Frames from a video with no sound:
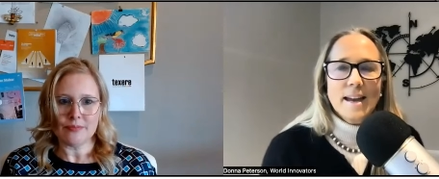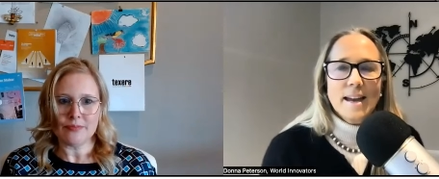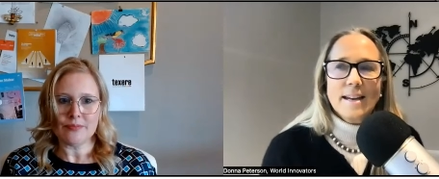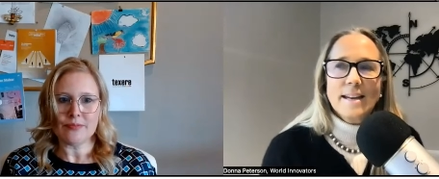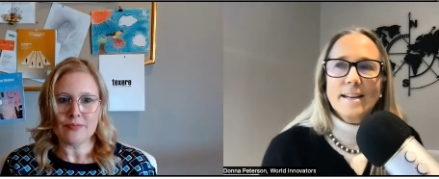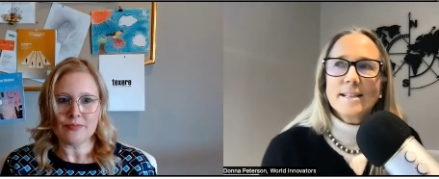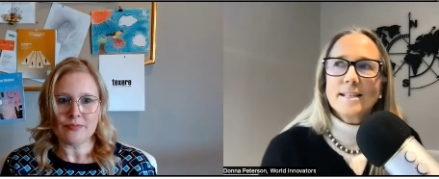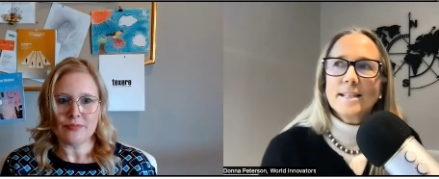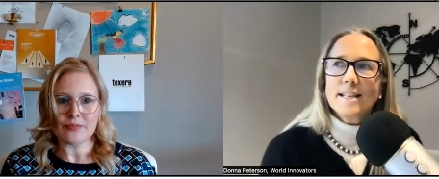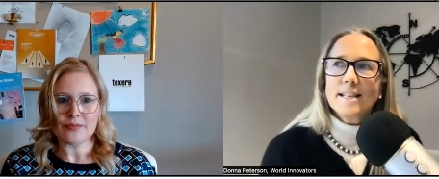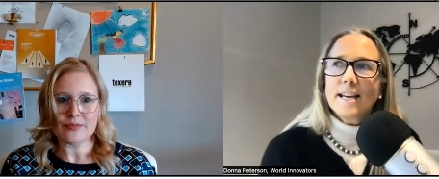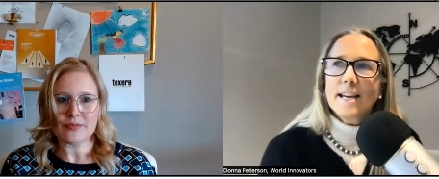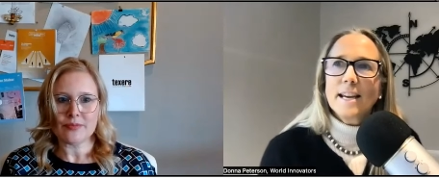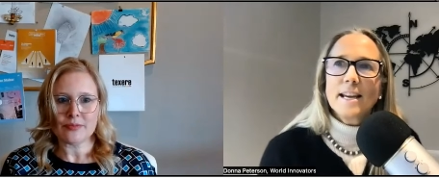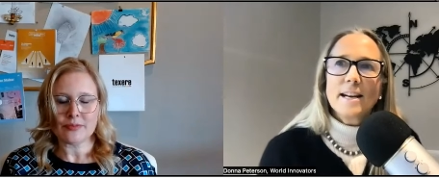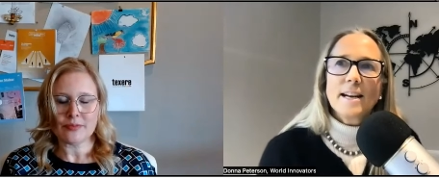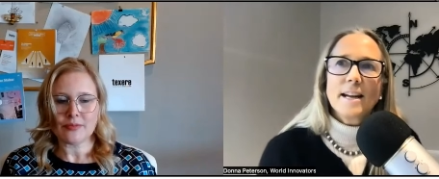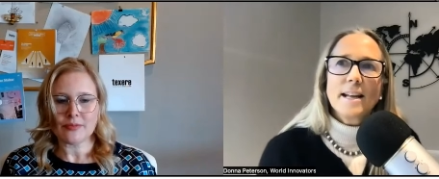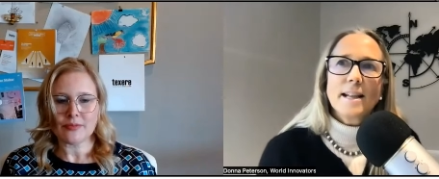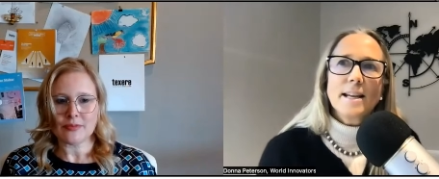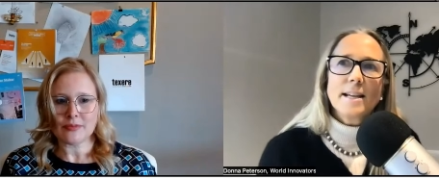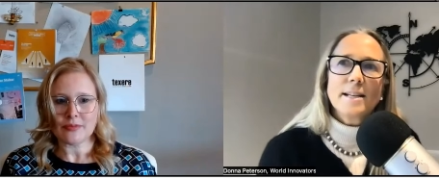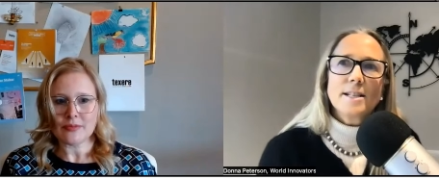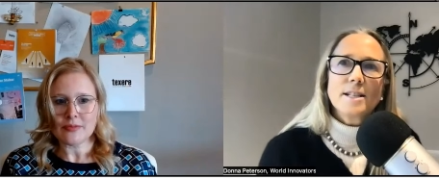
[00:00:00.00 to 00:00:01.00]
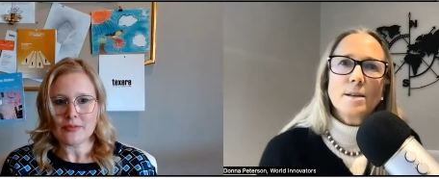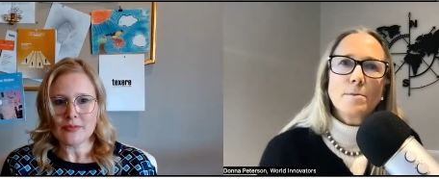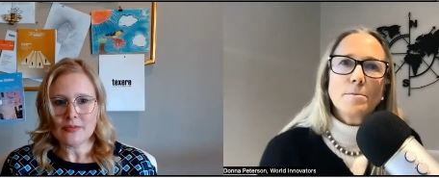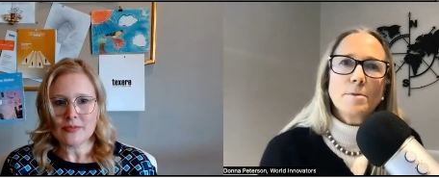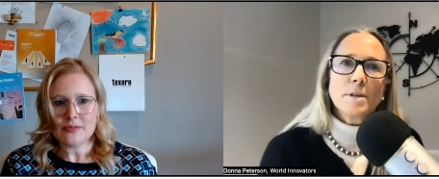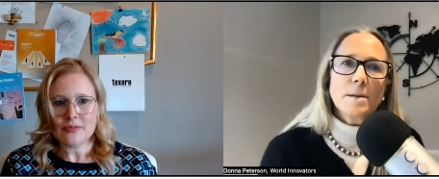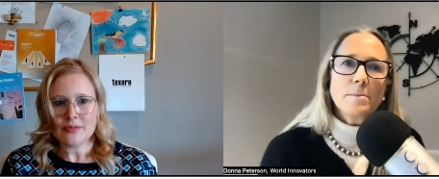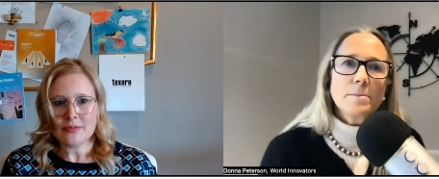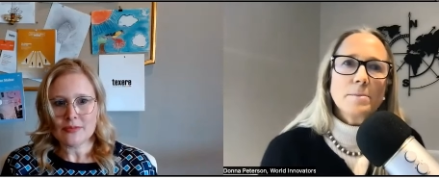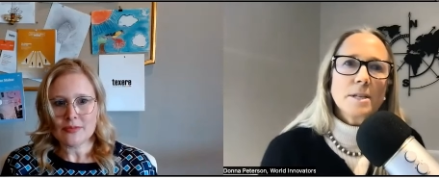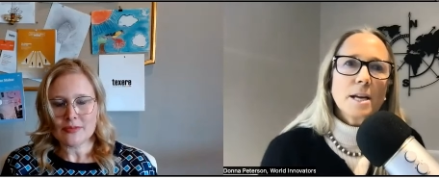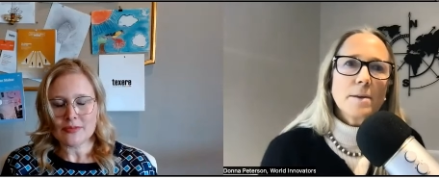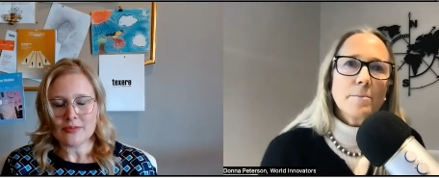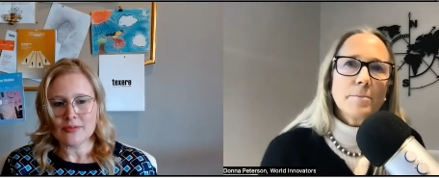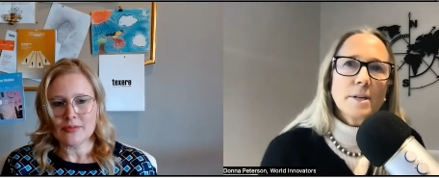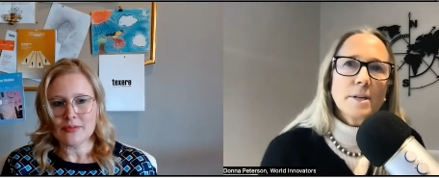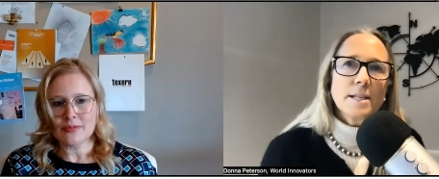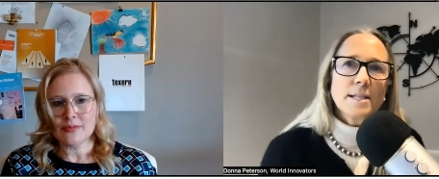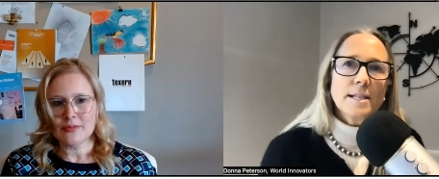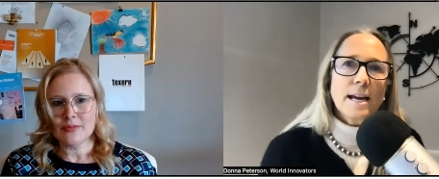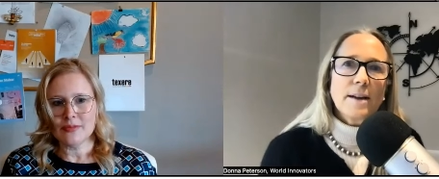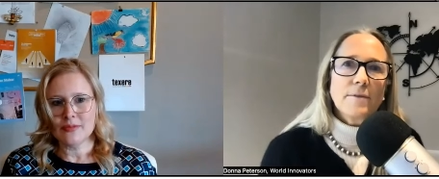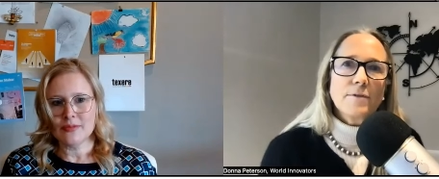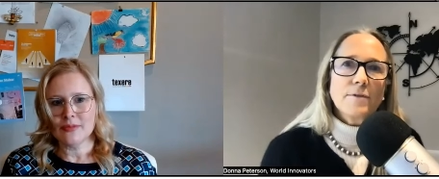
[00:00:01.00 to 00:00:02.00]
Speaker 1: It is key. And I think sometimes
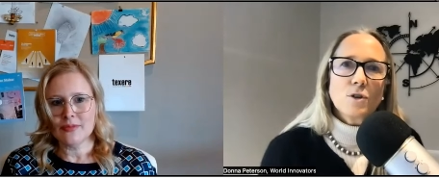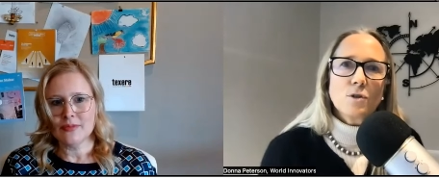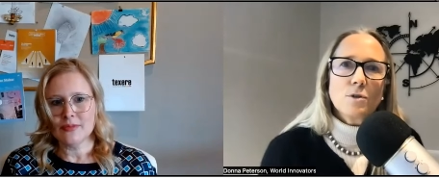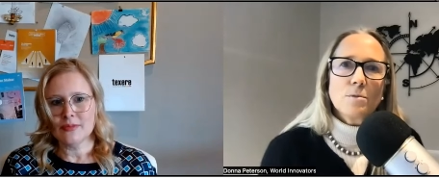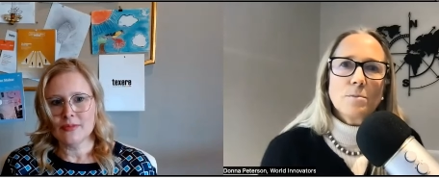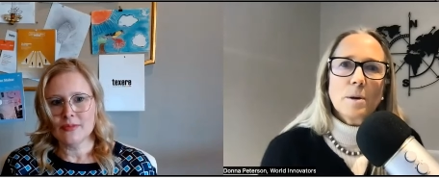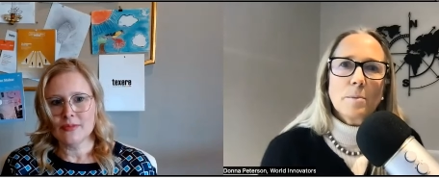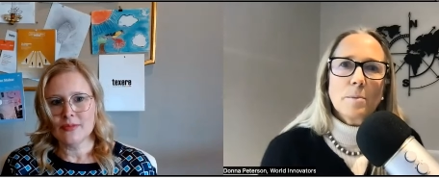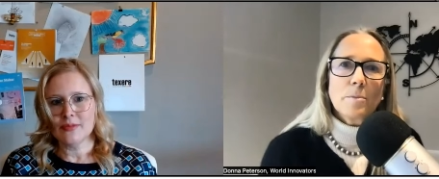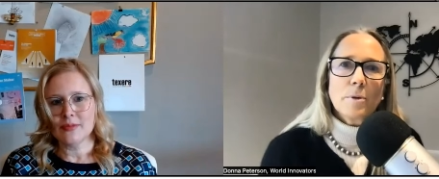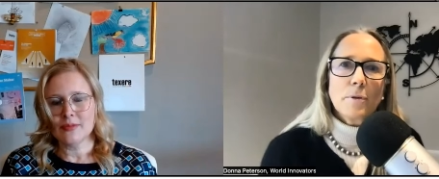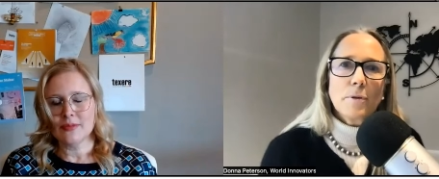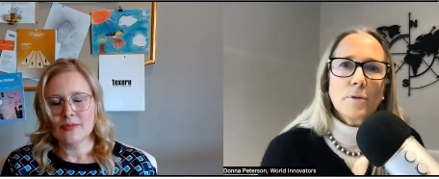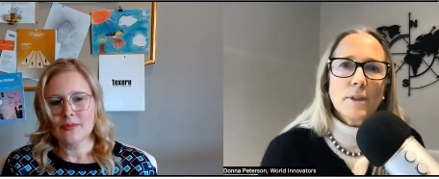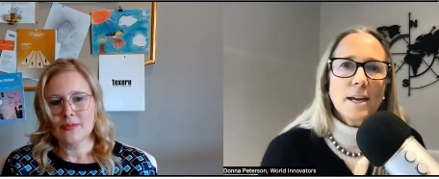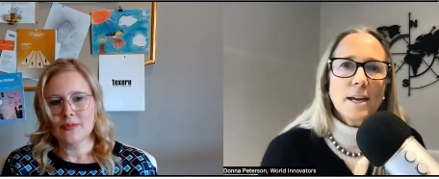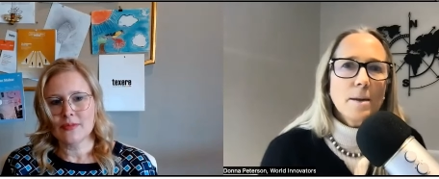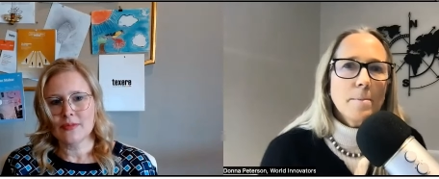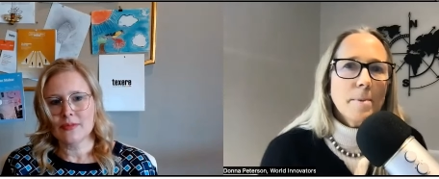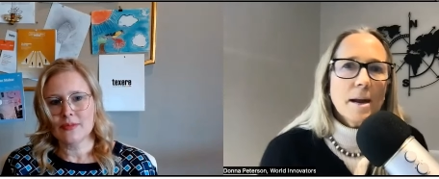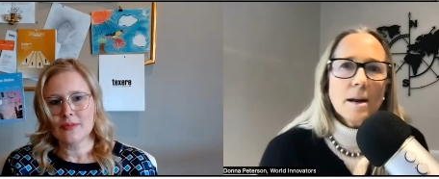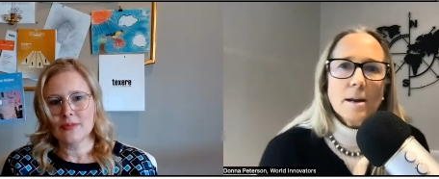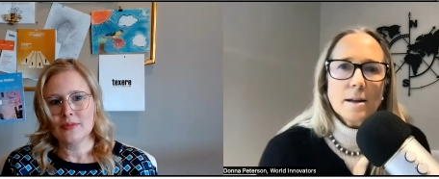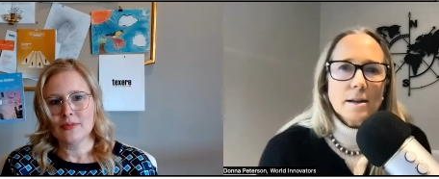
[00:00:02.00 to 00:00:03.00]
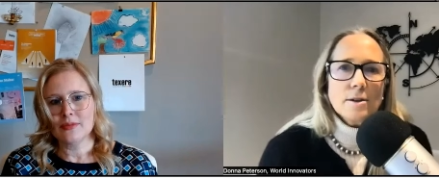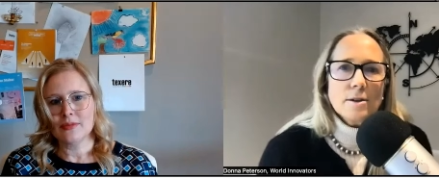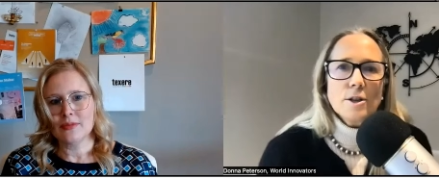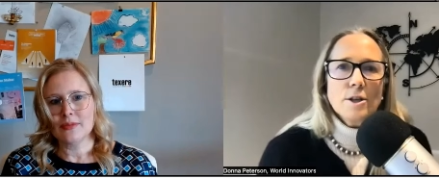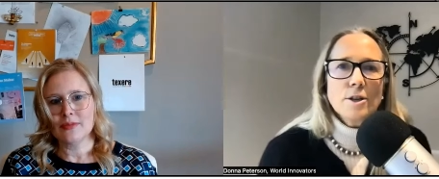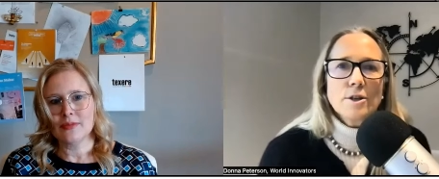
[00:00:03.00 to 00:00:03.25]
companies have to remember think about it